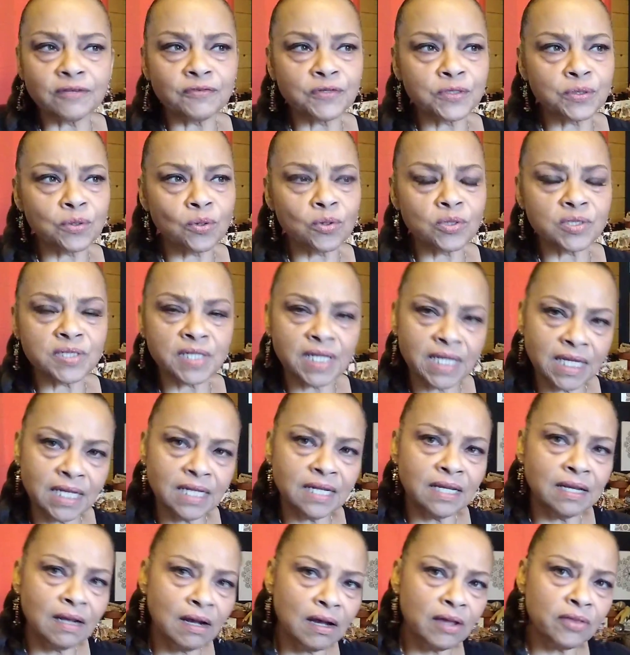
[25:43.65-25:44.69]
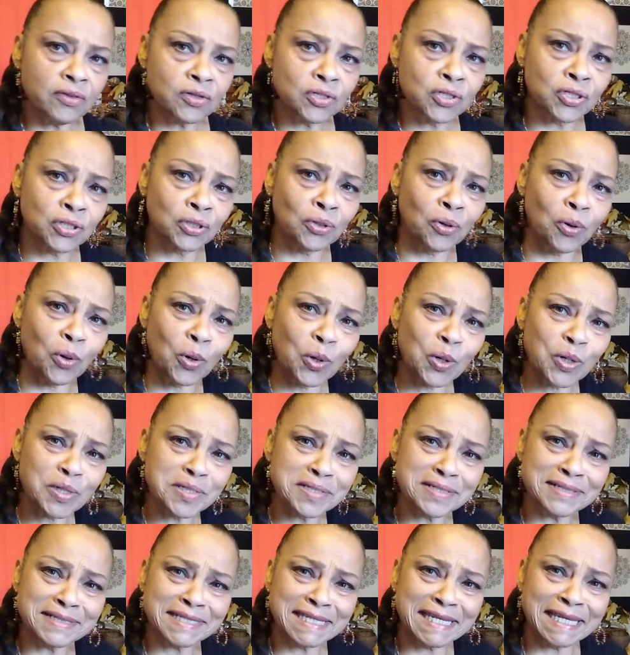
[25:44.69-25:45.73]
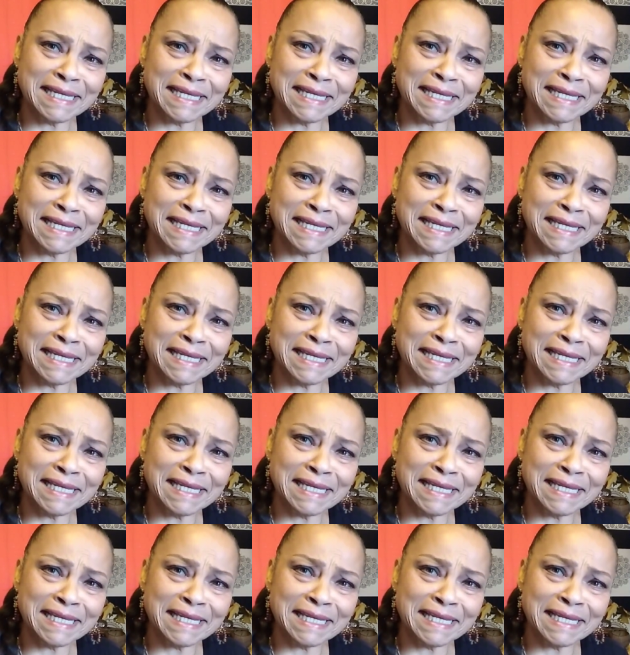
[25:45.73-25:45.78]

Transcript: of source eating other source,